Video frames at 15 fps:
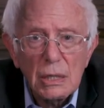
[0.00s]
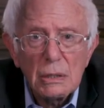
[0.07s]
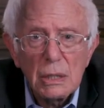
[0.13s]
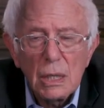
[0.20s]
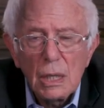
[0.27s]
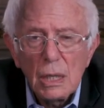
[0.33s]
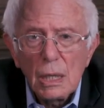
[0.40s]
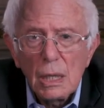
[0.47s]
And
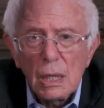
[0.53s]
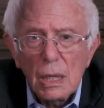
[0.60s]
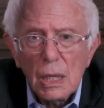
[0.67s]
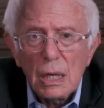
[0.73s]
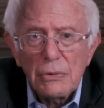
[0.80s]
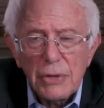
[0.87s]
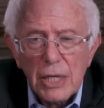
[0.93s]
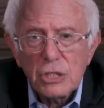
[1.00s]

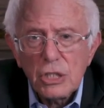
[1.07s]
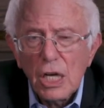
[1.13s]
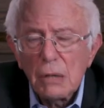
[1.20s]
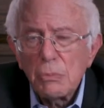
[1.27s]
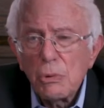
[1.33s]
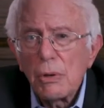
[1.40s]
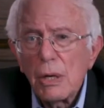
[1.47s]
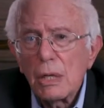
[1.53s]
kind of next
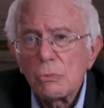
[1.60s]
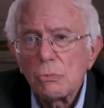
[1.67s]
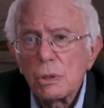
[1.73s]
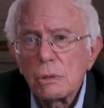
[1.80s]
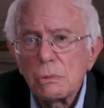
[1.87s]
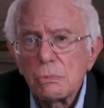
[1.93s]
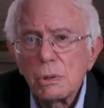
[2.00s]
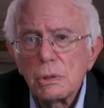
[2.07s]
time around,
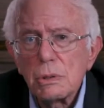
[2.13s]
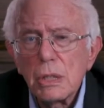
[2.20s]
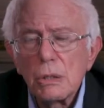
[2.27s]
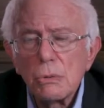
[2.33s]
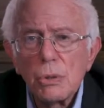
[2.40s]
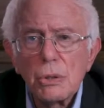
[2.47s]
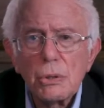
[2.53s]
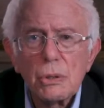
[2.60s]
we'll
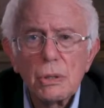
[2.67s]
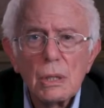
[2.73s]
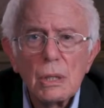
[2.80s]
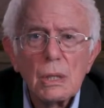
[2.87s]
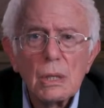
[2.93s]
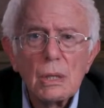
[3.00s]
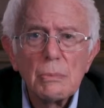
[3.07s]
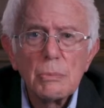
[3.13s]
deal with
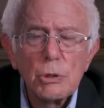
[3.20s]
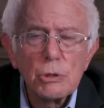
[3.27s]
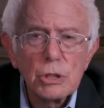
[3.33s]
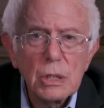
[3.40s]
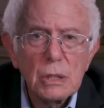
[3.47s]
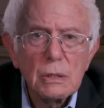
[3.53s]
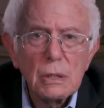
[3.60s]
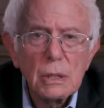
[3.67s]
music